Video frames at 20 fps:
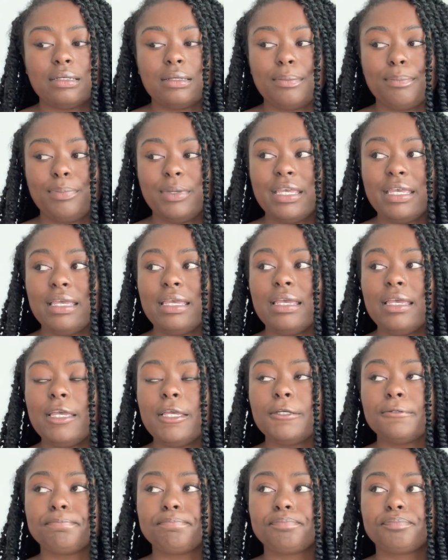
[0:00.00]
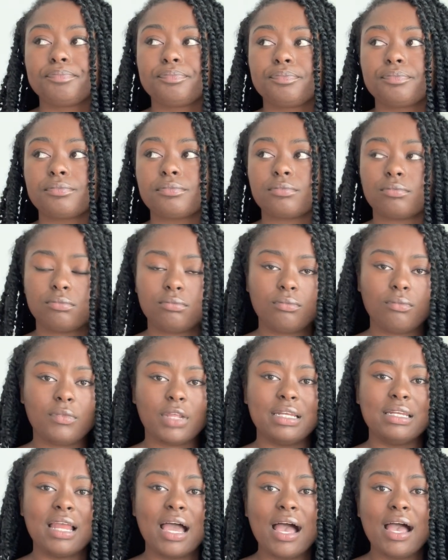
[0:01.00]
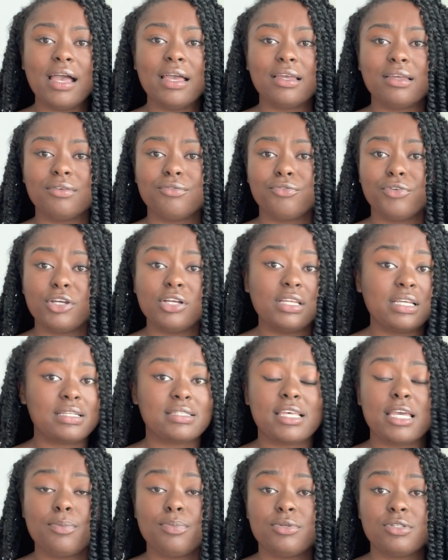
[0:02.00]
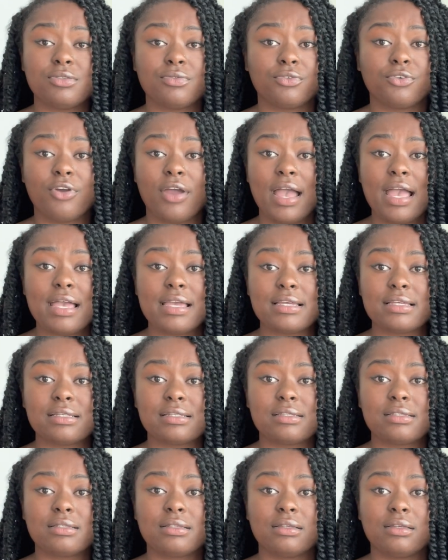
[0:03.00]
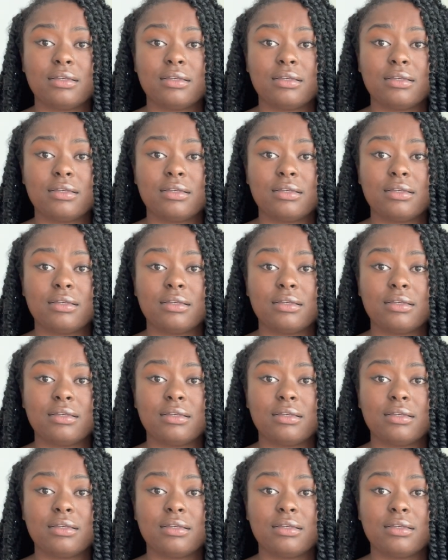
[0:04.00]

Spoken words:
be not real examples of Christ,